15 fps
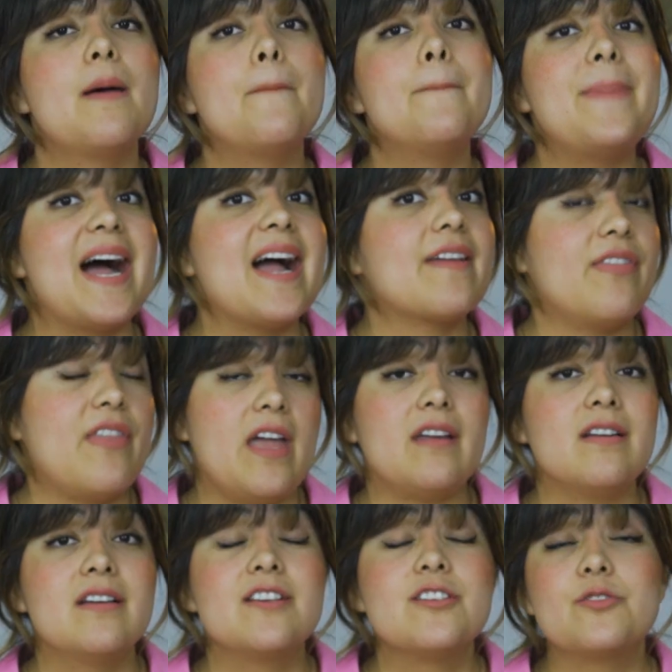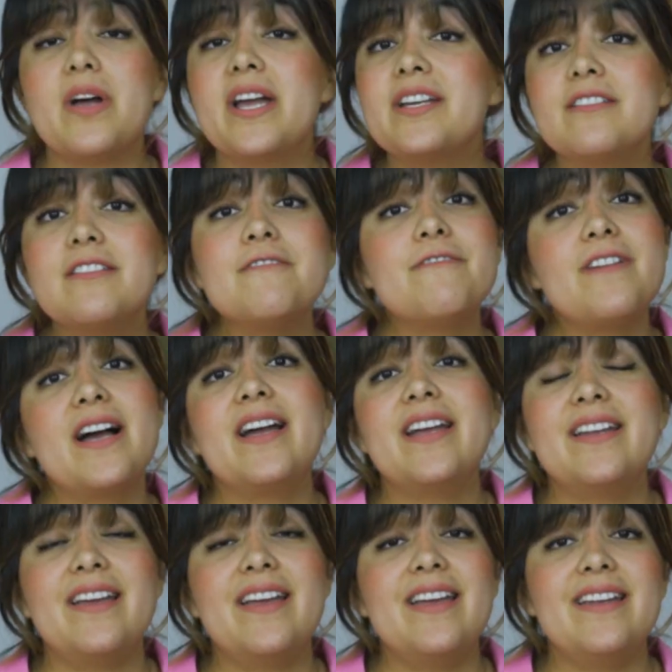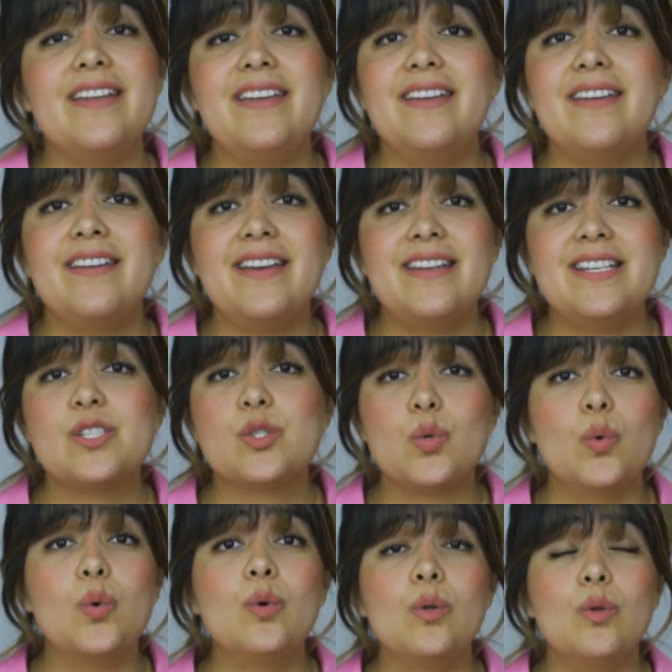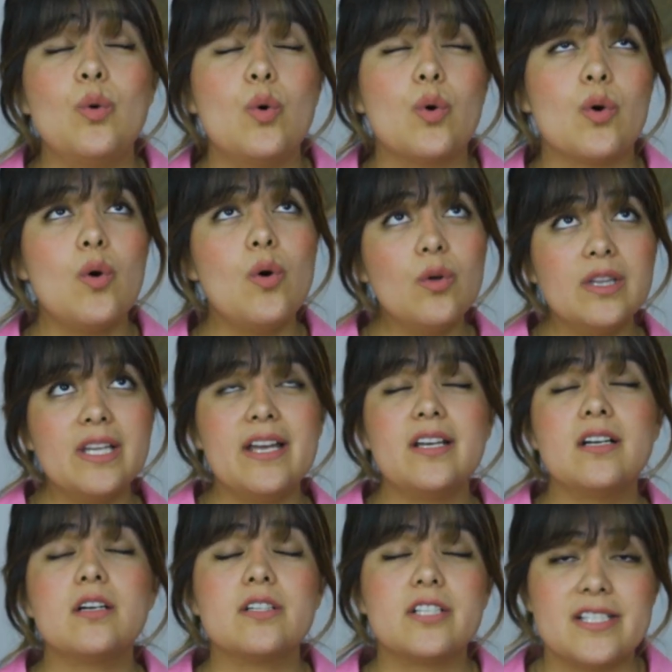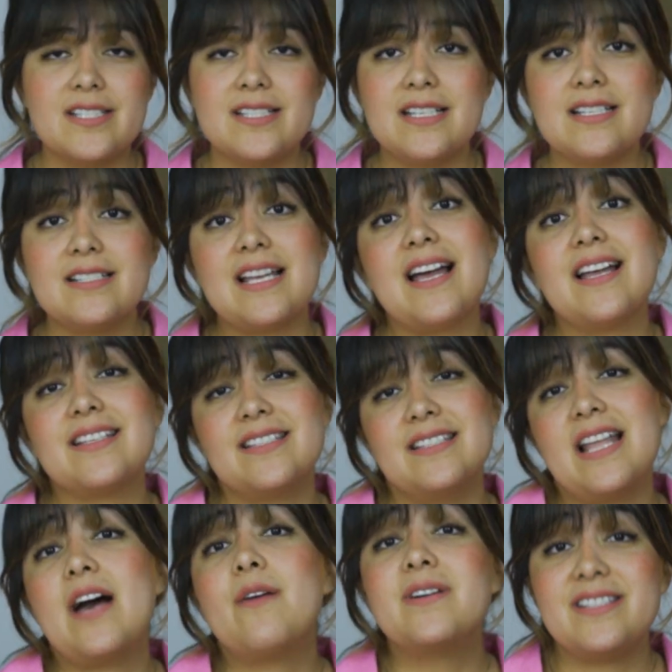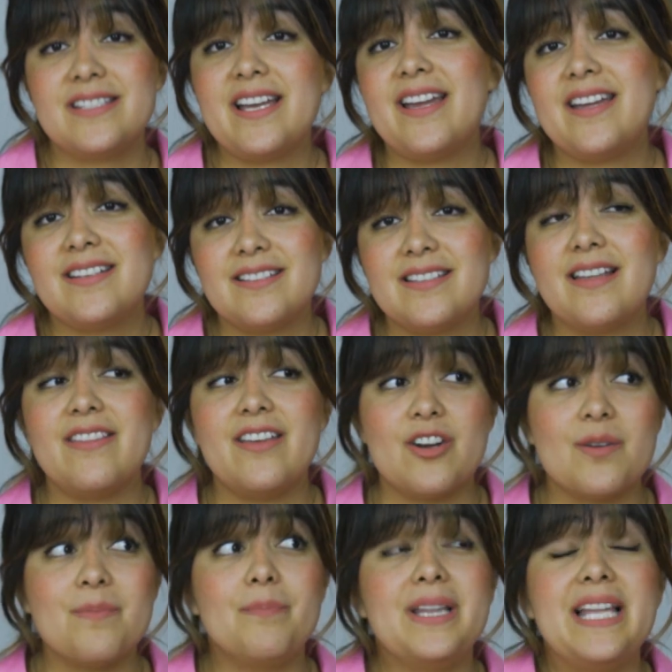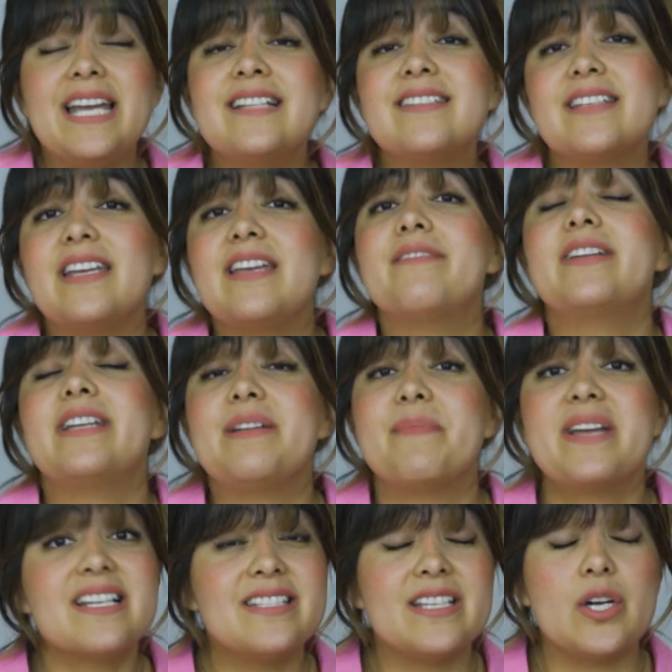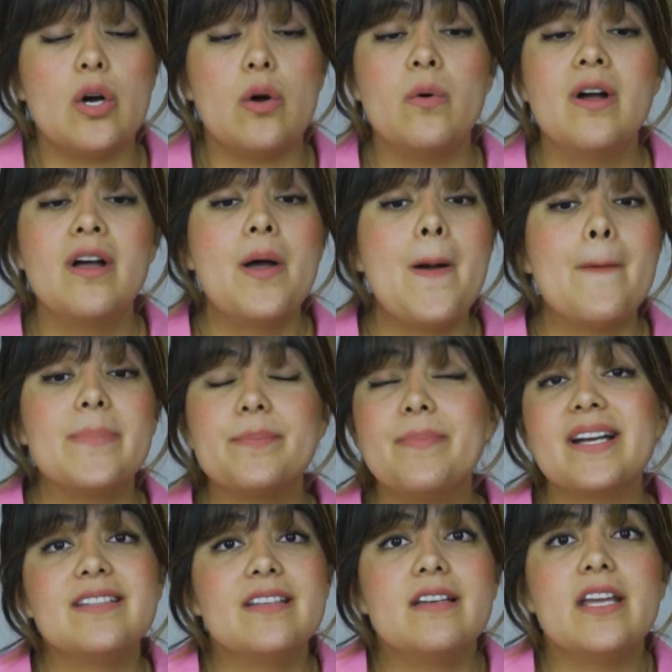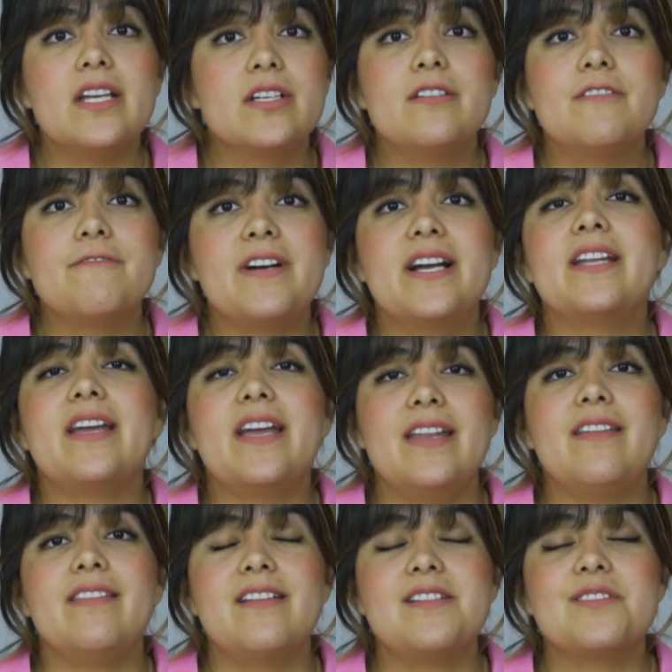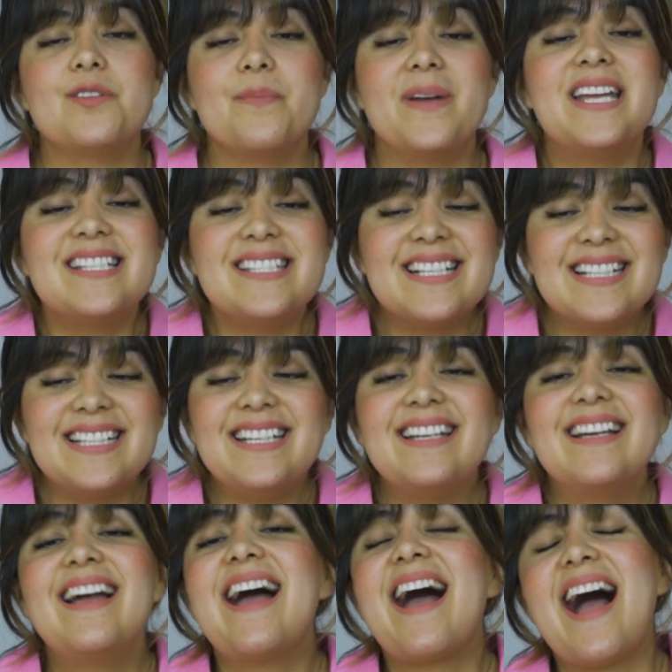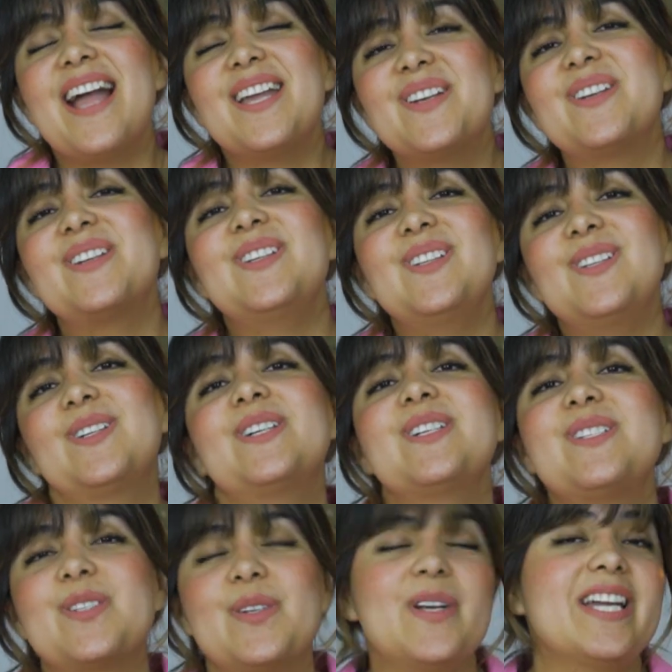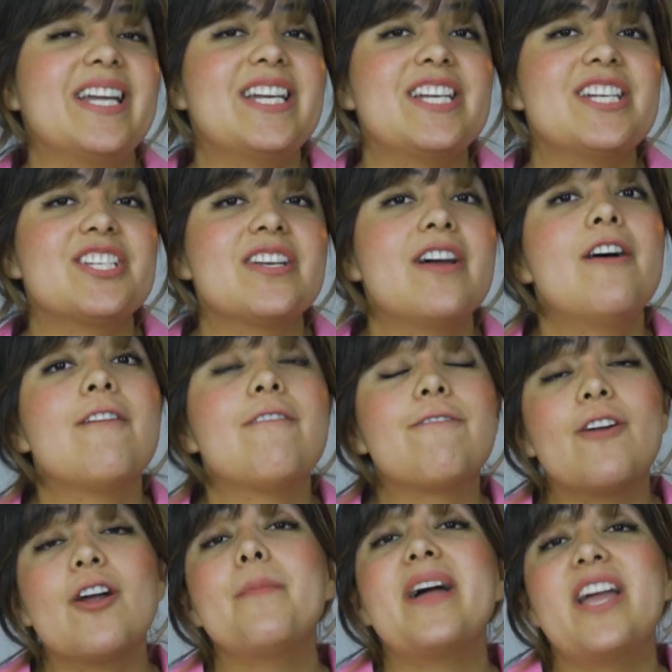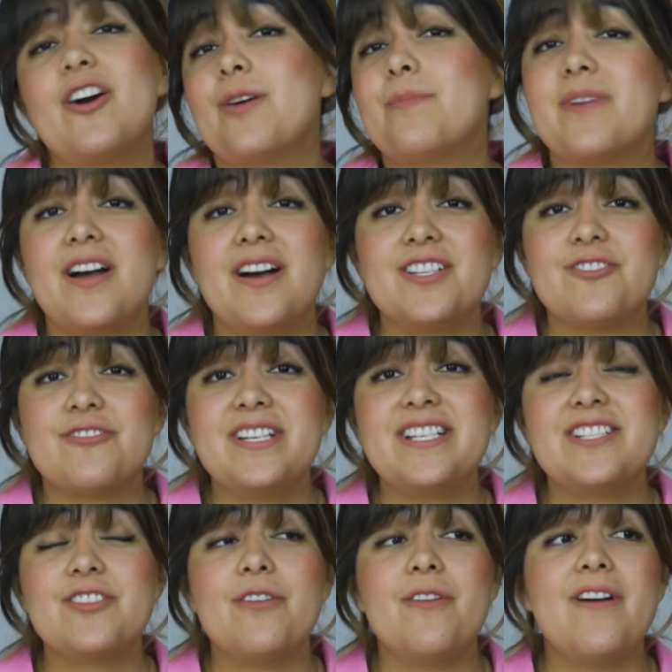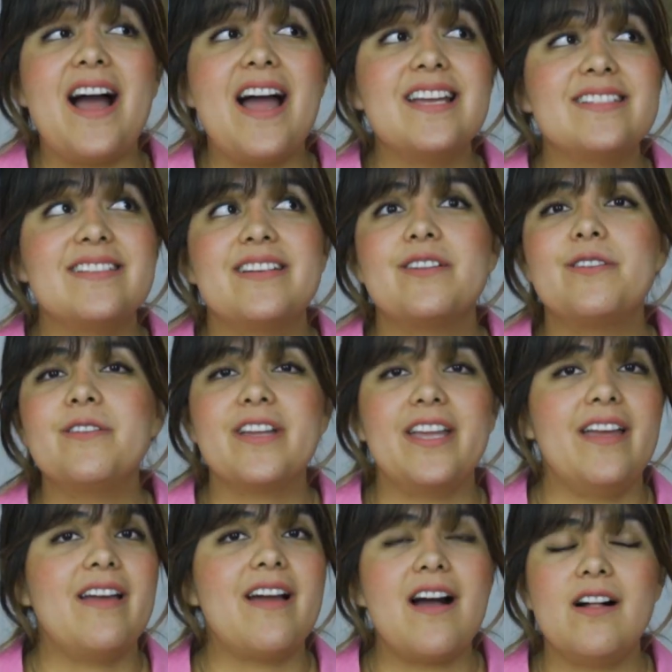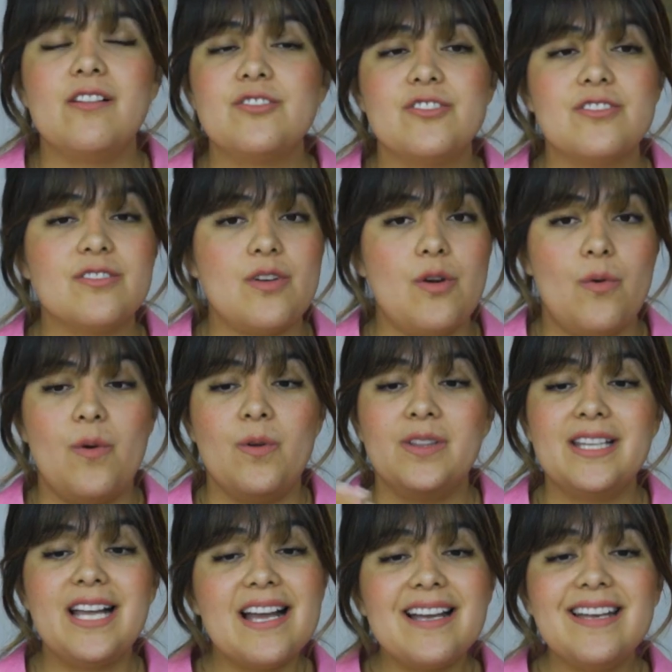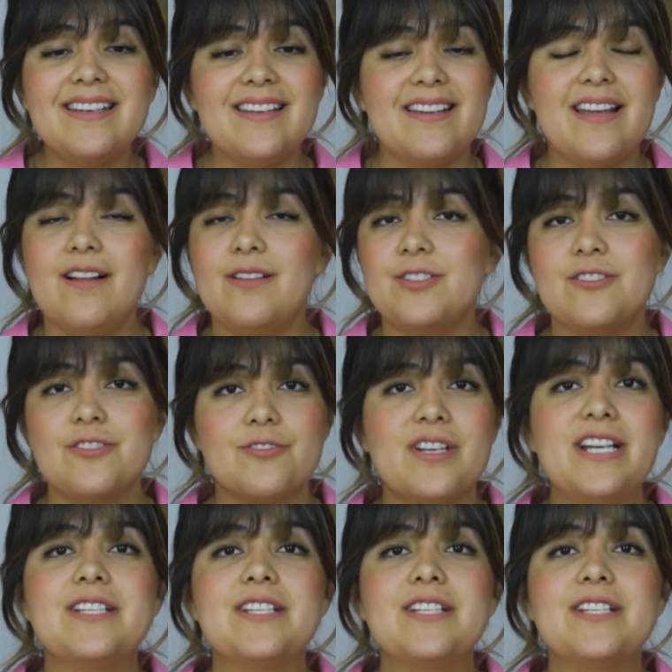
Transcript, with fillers: back then. So I couldn't find any any school or online courses as nowadays that there are plenty, even in Mexico, but back then I couldn't find anything. So basically I couldn't learn Turkish from my home country. So I said, okay, I'll just go online and I'll just